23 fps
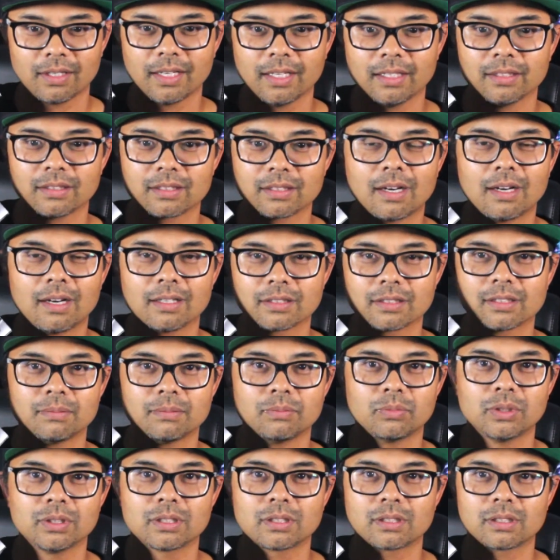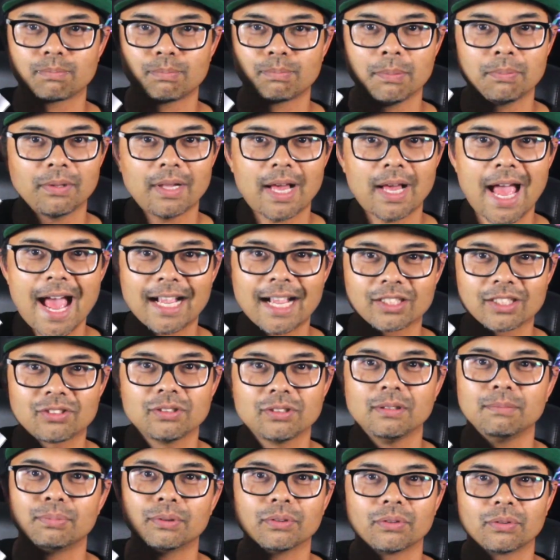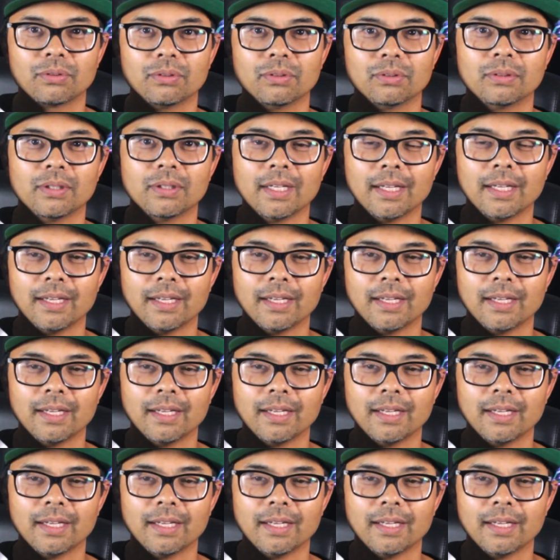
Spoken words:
And it's awesome when people actually pull through.